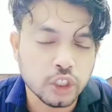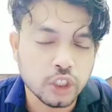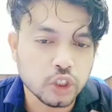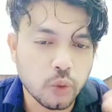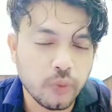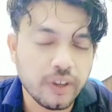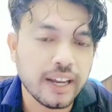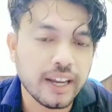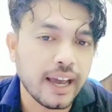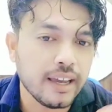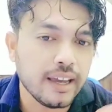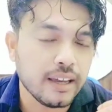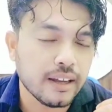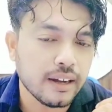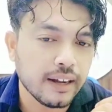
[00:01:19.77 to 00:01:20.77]
So when
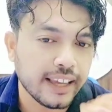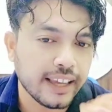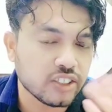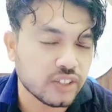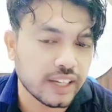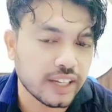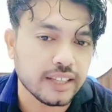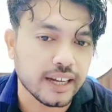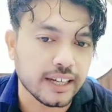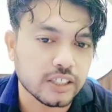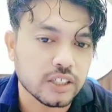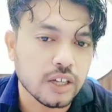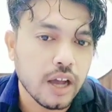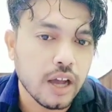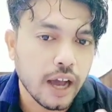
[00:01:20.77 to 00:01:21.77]
I say
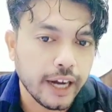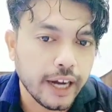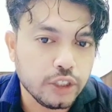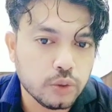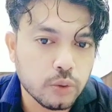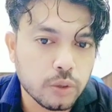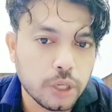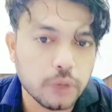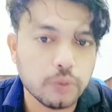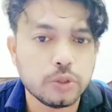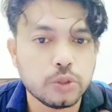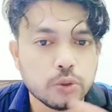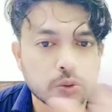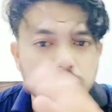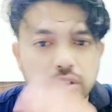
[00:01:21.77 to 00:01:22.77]
that, I took you
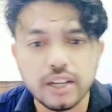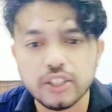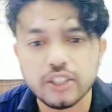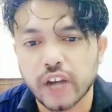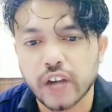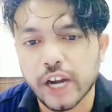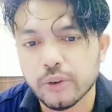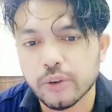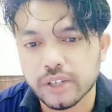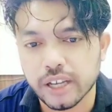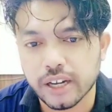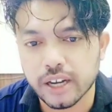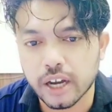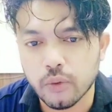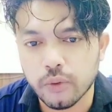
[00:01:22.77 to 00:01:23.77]
to the childhood
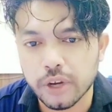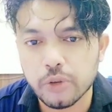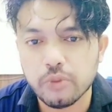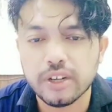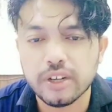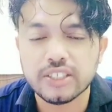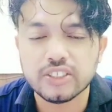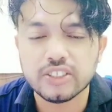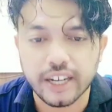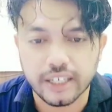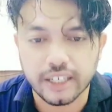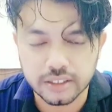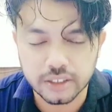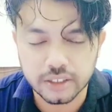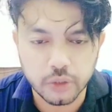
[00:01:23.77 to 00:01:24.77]
era when you were a child.